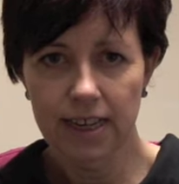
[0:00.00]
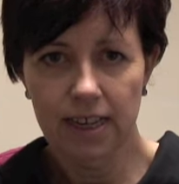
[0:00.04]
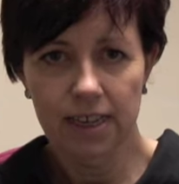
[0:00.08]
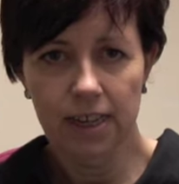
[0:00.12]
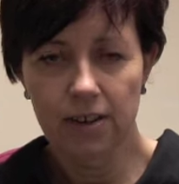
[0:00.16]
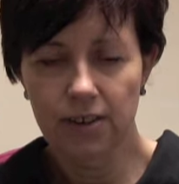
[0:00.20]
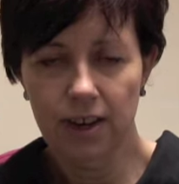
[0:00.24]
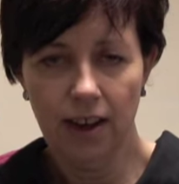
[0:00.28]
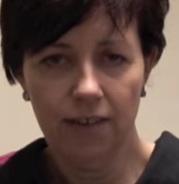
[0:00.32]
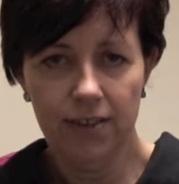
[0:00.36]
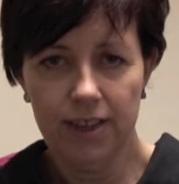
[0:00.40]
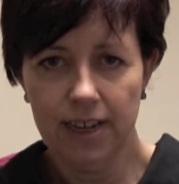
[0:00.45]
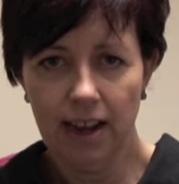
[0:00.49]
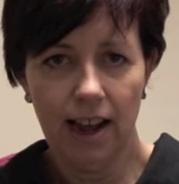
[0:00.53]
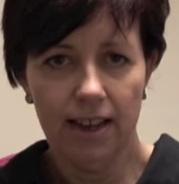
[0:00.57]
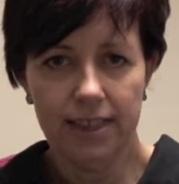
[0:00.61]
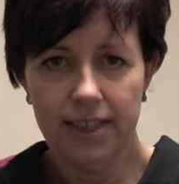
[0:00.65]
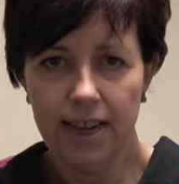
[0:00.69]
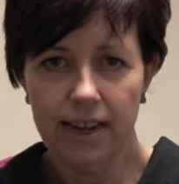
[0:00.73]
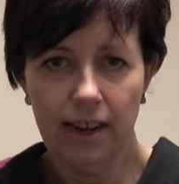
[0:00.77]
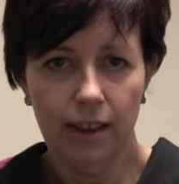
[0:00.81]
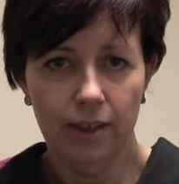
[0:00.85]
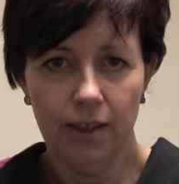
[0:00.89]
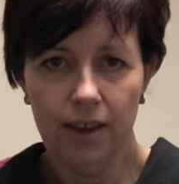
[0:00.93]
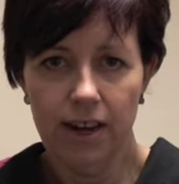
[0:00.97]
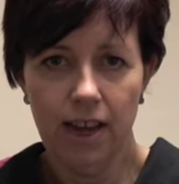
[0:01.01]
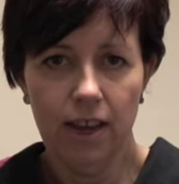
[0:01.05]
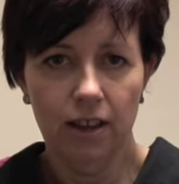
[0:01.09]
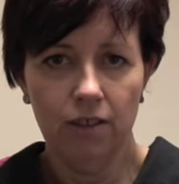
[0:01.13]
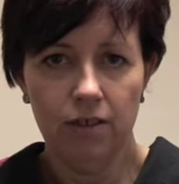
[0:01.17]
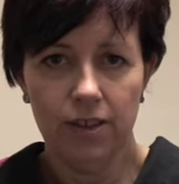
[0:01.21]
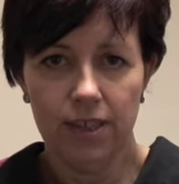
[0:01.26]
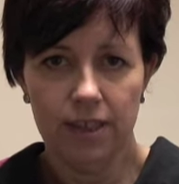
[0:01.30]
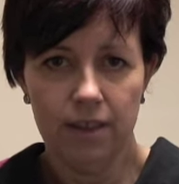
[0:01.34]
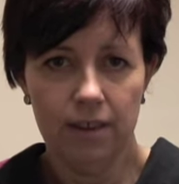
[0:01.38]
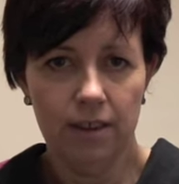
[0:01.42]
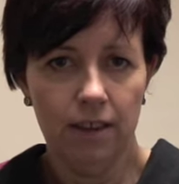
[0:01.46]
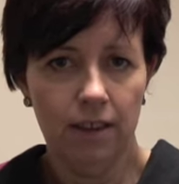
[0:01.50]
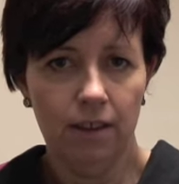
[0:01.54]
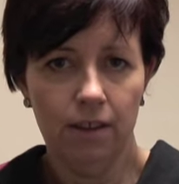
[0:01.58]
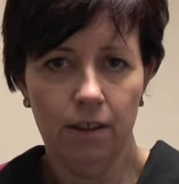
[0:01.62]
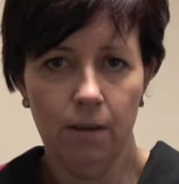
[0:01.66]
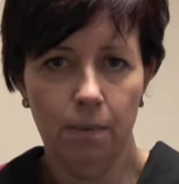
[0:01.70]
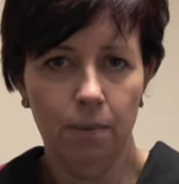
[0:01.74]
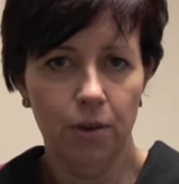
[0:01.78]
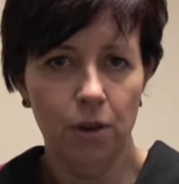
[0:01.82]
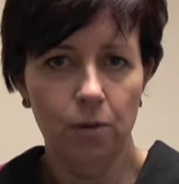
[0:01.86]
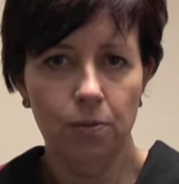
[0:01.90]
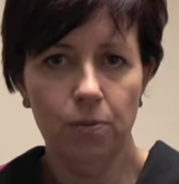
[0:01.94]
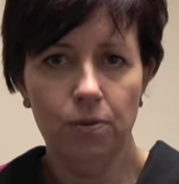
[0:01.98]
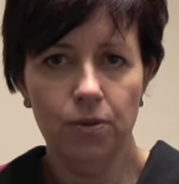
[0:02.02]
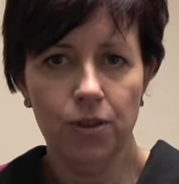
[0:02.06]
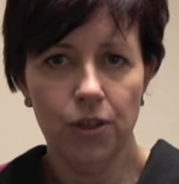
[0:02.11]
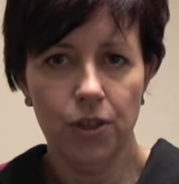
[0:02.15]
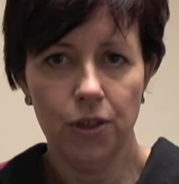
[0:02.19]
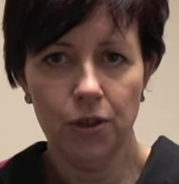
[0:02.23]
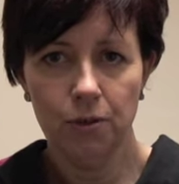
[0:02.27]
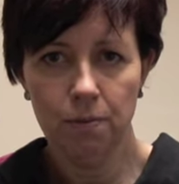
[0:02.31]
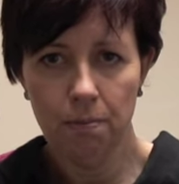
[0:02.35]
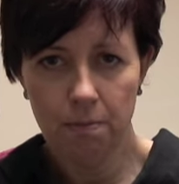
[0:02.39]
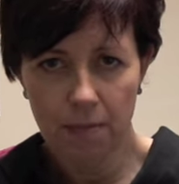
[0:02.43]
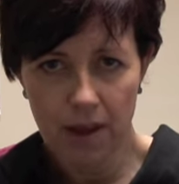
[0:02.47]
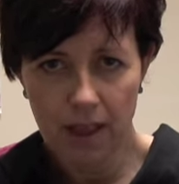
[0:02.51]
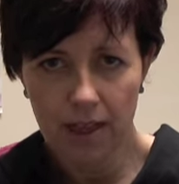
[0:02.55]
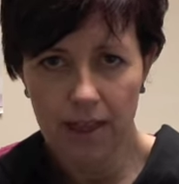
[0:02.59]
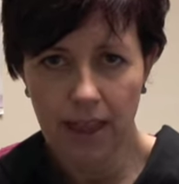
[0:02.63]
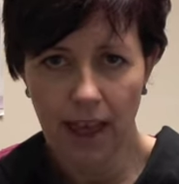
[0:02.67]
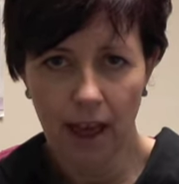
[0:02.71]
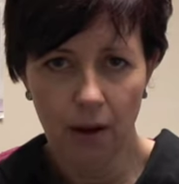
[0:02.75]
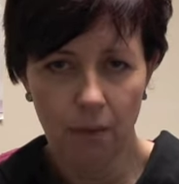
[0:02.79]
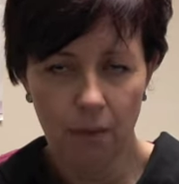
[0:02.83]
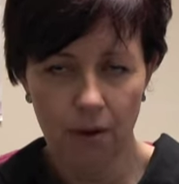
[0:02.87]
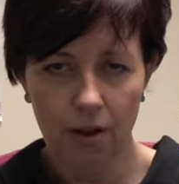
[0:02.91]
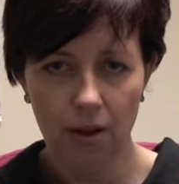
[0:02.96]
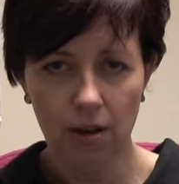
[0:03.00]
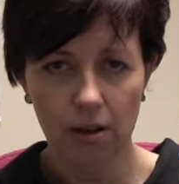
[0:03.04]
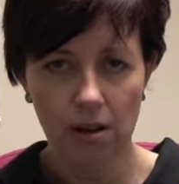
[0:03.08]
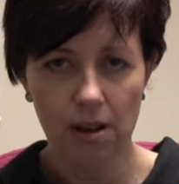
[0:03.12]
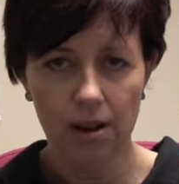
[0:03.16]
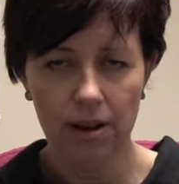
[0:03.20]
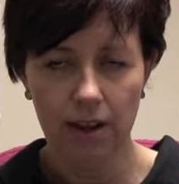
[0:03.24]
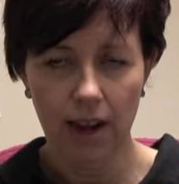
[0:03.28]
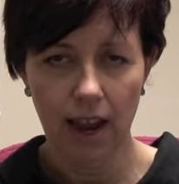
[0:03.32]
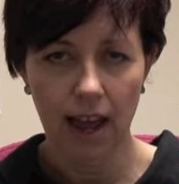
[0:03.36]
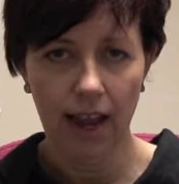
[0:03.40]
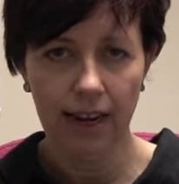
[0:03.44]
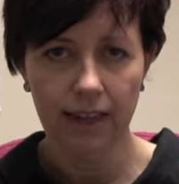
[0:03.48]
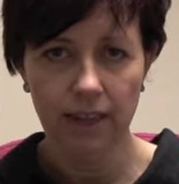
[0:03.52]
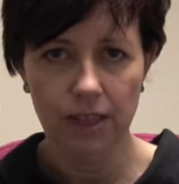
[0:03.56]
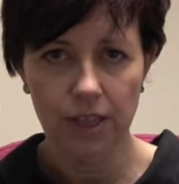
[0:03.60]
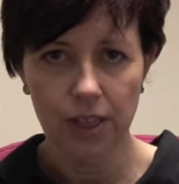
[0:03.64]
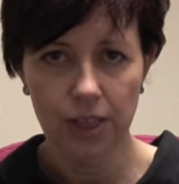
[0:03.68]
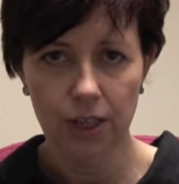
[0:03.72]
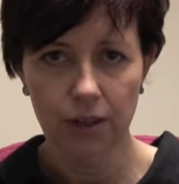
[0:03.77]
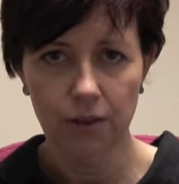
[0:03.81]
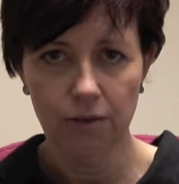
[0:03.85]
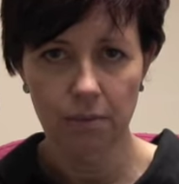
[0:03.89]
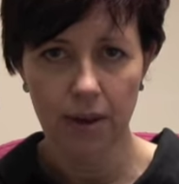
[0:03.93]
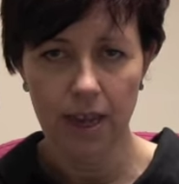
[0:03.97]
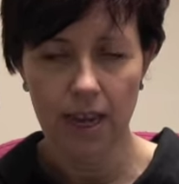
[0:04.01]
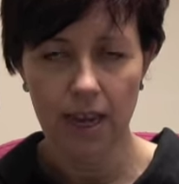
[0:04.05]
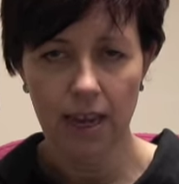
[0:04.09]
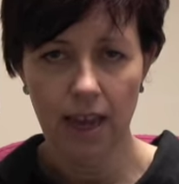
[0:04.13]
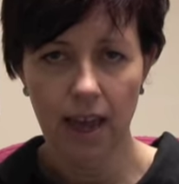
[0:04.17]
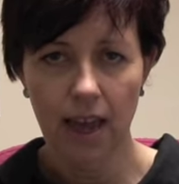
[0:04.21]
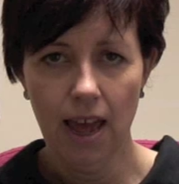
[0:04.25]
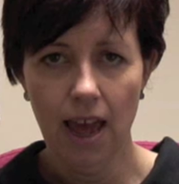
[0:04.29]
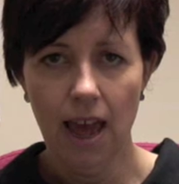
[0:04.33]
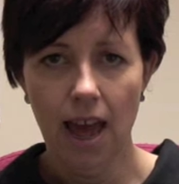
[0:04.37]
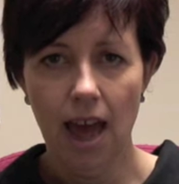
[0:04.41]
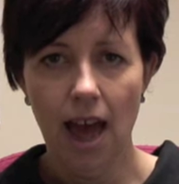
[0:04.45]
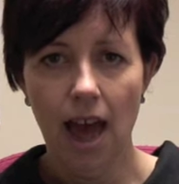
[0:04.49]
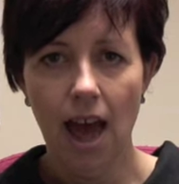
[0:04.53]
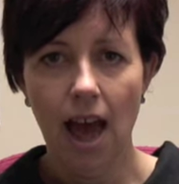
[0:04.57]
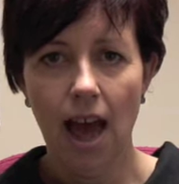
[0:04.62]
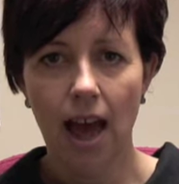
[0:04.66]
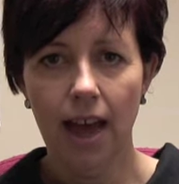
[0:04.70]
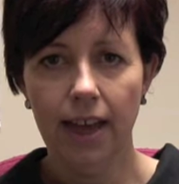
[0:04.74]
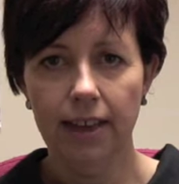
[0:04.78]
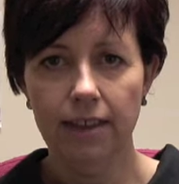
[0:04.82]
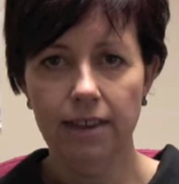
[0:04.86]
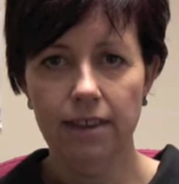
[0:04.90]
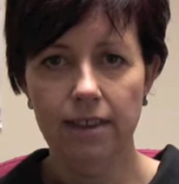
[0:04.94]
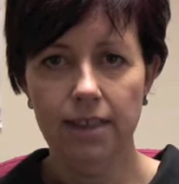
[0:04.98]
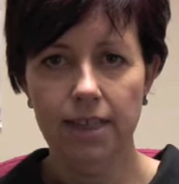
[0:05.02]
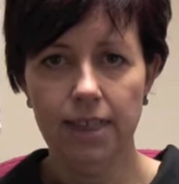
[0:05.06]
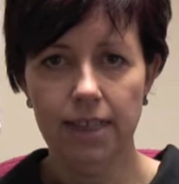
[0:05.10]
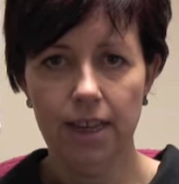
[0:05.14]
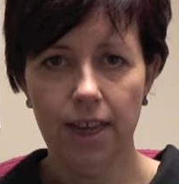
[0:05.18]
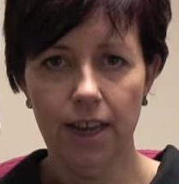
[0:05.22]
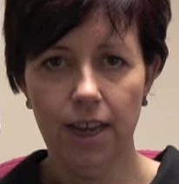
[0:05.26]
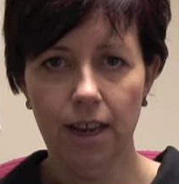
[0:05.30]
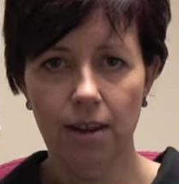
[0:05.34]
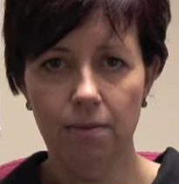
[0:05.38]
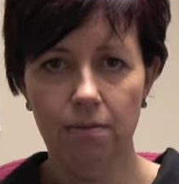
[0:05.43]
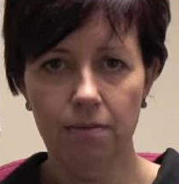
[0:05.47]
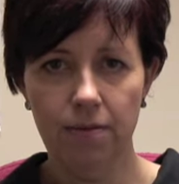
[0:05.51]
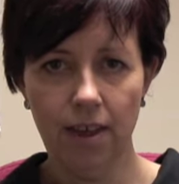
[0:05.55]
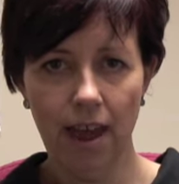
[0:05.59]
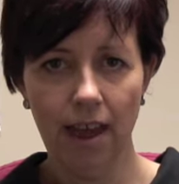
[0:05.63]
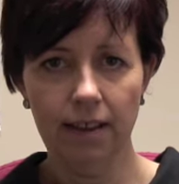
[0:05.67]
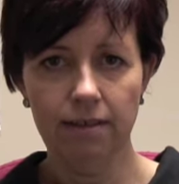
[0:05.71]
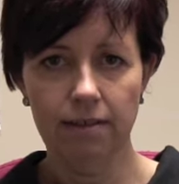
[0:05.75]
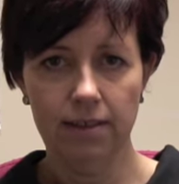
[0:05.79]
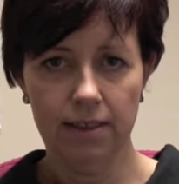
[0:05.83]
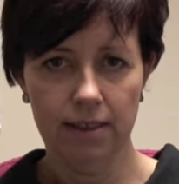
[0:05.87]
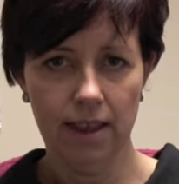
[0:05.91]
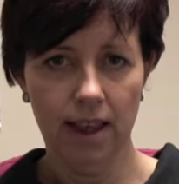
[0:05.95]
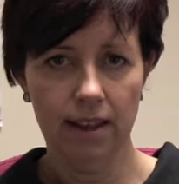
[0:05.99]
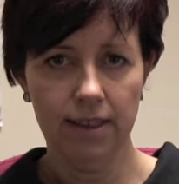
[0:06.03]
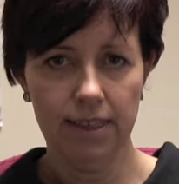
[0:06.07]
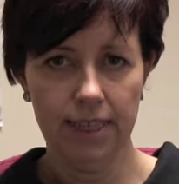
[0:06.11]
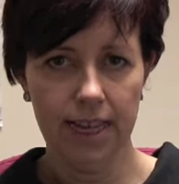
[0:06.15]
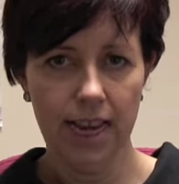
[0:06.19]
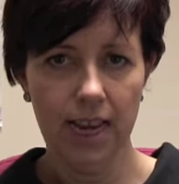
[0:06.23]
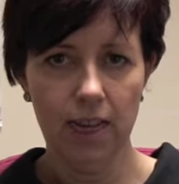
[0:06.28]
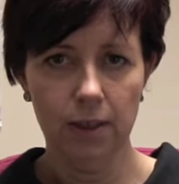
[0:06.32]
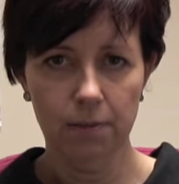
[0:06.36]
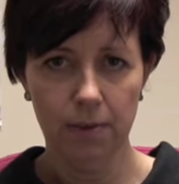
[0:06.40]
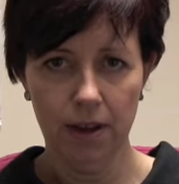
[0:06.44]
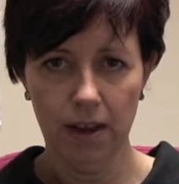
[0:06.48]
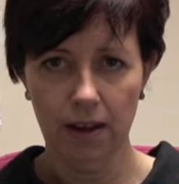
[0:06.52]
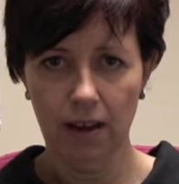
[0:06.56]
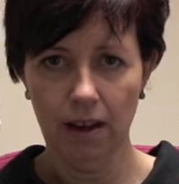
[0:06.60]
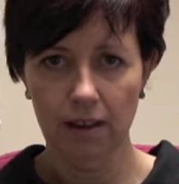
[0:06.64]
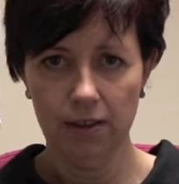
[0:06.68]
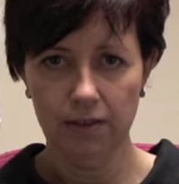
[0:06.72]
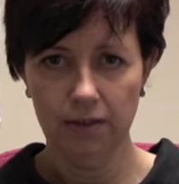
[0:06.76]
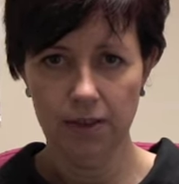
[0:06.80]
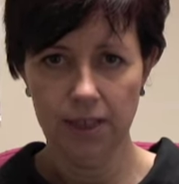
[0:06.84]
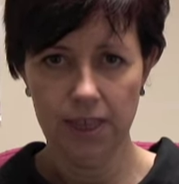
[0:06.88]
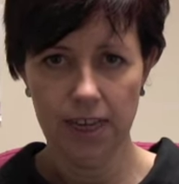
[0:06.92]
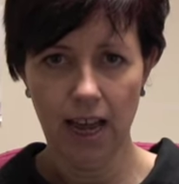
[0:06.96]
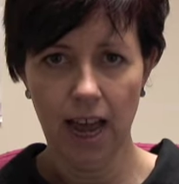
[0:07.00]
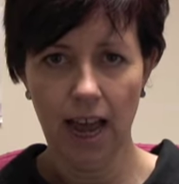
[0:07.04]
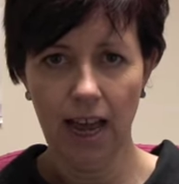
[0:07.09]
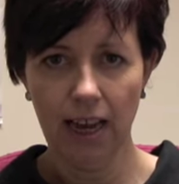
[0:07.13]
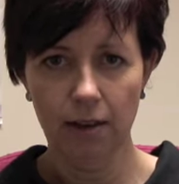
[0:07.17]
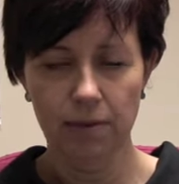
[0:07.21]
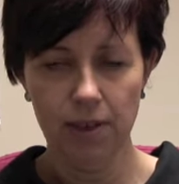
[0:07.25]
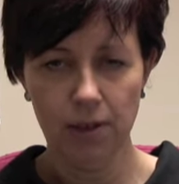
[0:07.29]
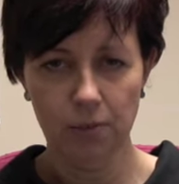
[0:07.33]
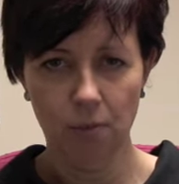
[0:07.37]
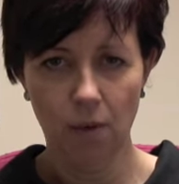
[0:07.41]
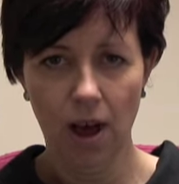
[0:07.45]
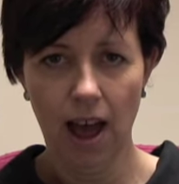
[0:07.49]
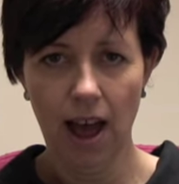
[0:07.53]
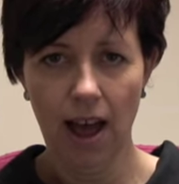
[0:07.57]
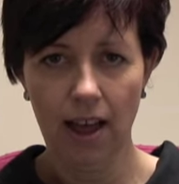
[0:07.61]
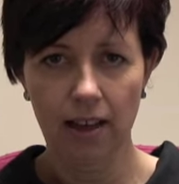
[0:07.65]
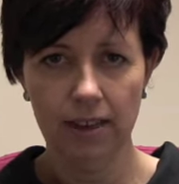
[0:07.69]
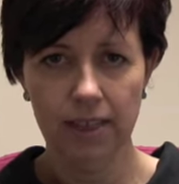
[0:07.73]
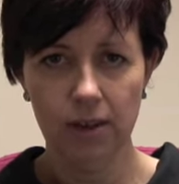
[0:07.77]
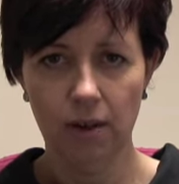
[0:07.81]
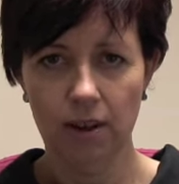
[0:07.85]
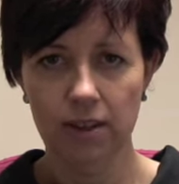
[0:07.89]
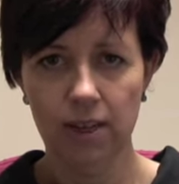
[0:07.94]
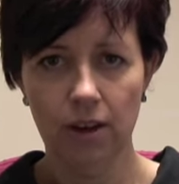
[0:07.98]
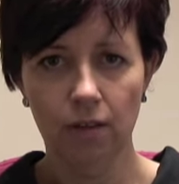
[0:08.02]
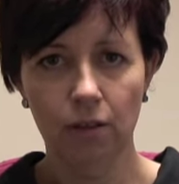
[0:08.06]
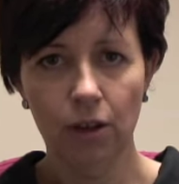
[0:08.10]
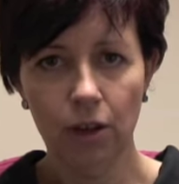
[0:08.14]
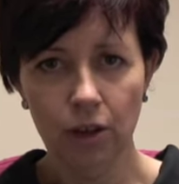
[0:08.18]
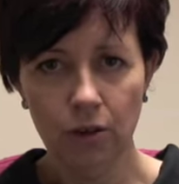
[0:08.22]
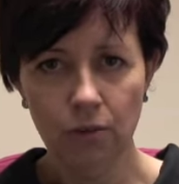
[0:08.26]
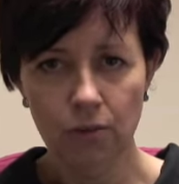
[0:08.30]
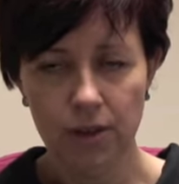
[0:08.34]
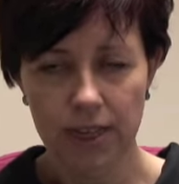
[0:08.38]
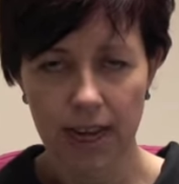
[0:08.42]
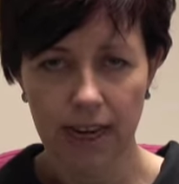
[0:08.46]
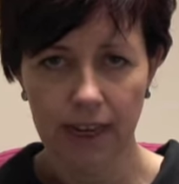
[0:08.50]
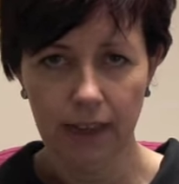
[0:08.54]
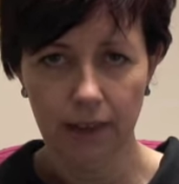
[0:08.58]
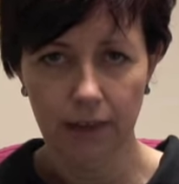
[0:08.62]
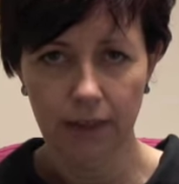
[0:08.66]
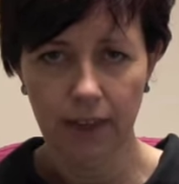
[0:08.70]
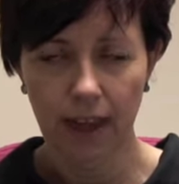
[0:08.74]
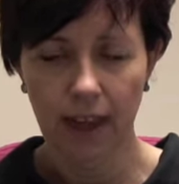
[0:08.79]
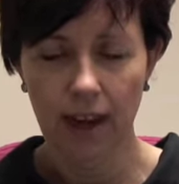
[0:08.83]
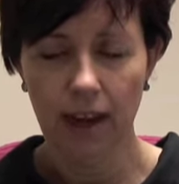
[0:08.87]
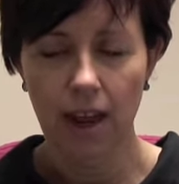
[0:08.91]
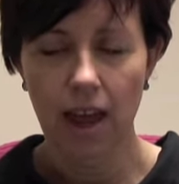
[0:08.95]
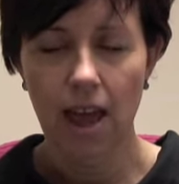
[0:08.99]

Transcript: I don't have to collect anything in because the pupils submit their work online to me, and that saves me a lot of time as well, so I don't lose anything.